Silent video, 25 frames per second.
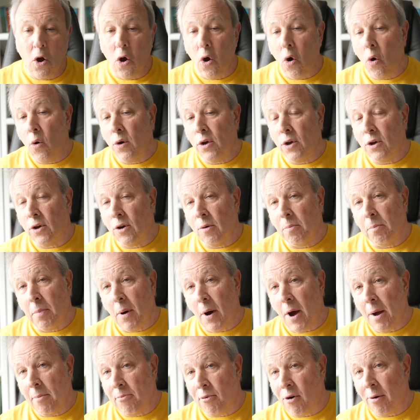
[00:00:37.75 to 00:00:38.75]
or you could
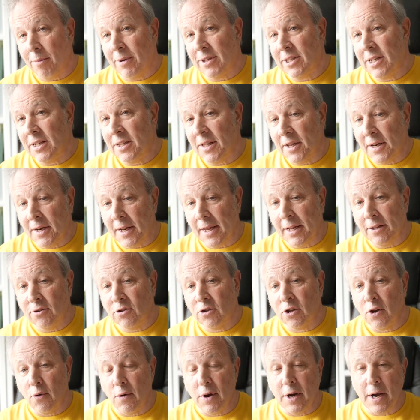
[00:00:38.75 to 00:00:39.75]
buy a property that
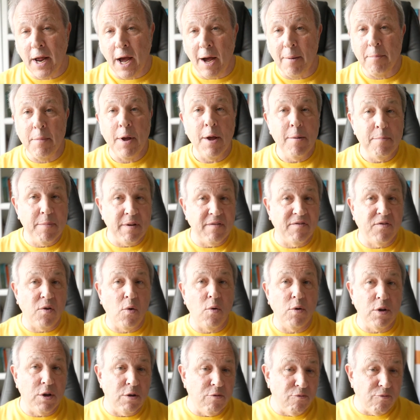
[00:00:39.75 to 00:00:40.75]
needs doing up
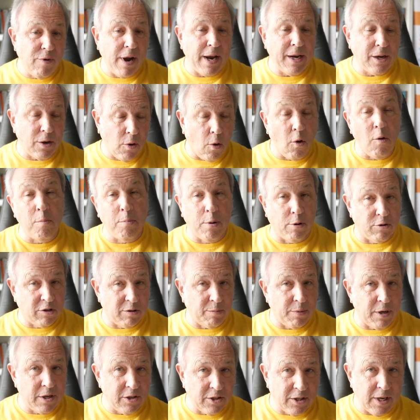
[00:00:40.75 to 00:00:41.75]
before you rent or
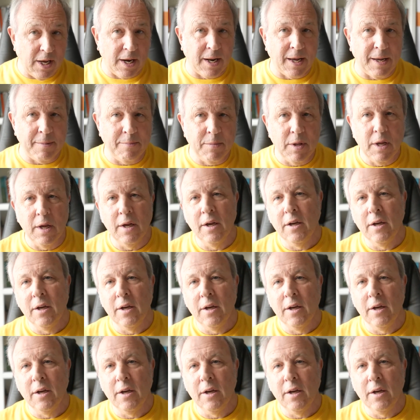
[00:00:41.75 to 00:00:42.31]
possibly sell it.